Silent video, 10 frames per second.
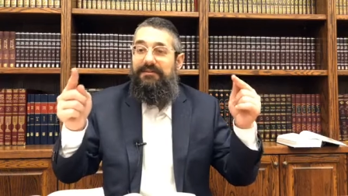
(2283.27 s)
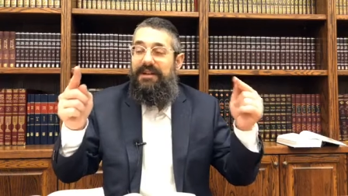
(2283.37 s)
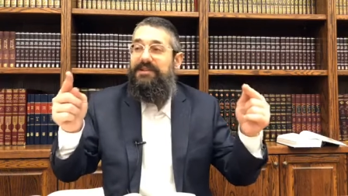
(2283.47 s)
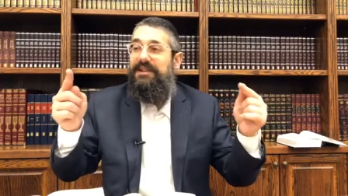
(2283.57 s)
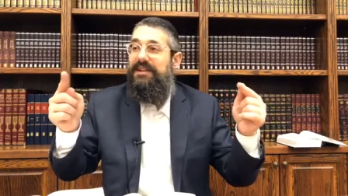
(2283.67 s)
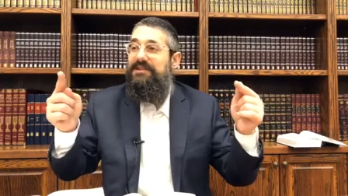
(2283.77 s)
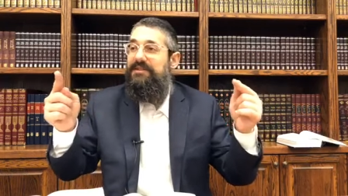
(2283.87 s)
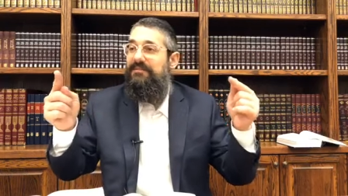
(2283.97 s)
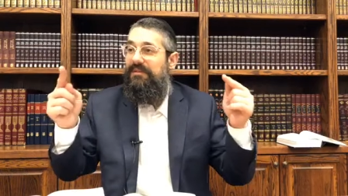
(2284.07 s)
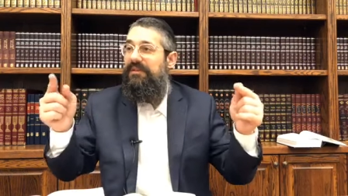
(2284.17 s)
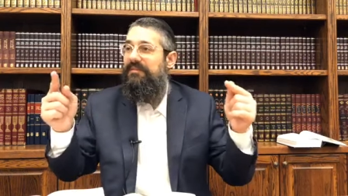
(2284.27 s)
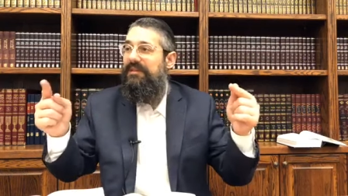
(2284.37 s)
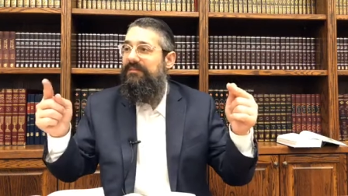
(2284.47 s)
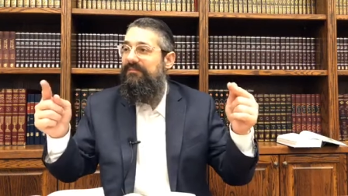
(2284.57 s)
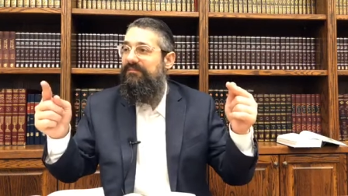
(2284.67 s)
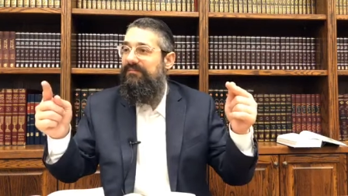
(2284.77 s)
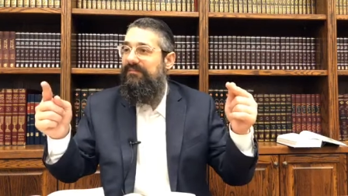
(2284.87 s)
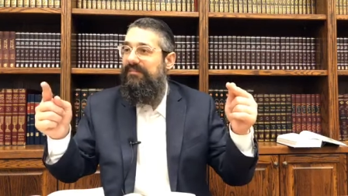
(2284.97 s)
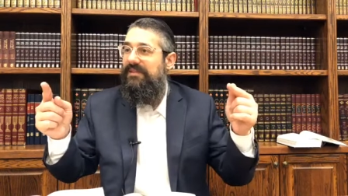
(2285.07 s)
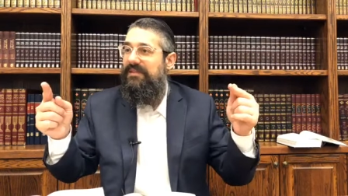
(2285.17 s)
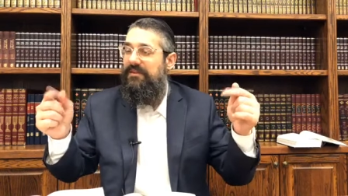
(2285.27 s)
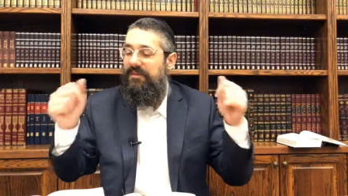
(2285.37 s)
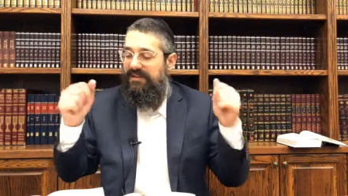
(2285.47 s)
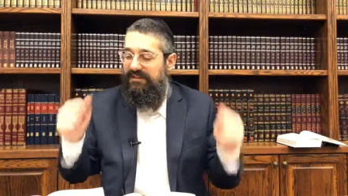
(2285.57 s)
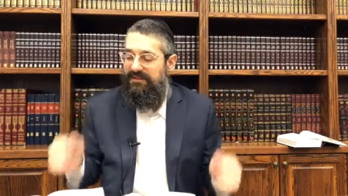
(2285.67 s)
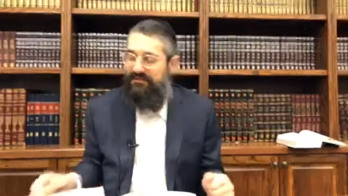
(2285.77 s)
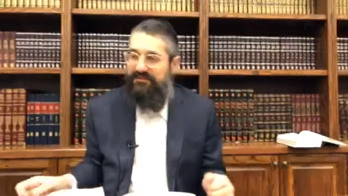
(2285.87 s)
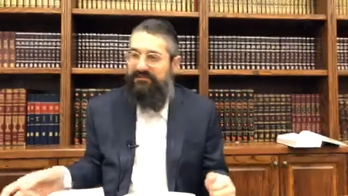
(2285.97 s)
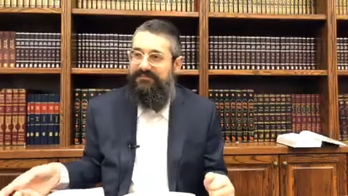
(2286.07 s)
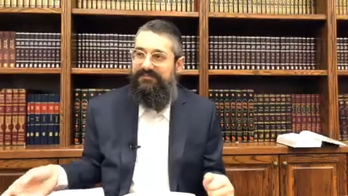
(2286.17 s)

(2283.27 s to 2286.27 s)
resonates within me. To be continued.